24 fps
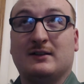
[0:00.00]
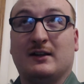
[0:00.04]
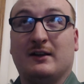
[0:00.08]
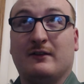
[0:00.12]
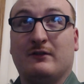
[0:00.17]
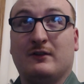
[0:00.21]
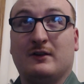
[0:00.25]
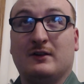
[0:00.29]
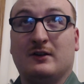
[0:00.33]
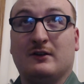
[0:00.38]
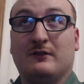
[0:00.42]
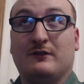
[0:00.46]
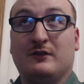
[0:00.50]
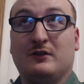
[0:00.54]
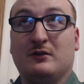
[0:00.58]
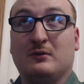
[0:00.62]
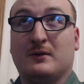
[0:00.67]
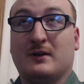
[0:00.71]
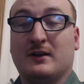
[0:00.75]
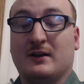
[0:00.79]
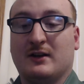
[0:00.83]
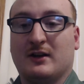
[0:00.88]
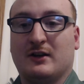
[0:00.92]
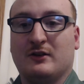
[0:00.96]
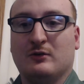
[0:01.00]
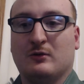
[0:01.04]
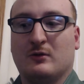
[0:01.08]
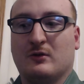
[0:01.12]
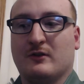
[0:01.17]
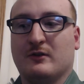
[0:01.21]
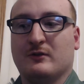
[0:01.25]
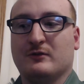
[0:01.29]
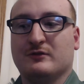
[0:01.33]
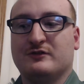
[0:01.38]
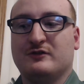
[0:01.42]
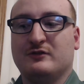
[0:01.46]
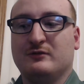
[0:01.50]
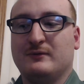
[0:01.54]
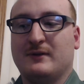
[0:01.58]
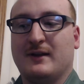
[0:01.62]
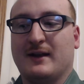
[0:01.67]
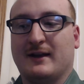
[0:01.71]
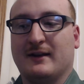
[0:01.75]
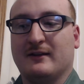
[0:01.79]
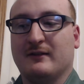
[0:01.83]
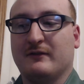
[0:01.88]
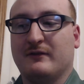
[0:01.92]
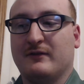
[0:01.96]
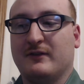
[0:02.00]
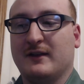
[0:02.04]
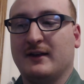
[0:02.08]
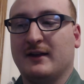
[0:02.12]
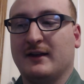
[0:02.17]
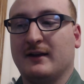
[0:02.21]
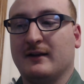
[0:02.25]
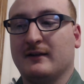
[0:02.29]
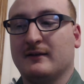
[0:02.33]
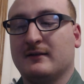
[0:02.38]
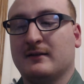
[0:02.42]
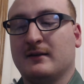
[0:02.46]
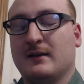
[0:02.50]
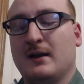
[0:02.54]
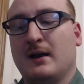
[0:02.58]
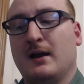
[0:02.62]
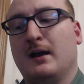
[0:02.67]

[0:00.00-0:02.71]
even if you can ignore those two negative things.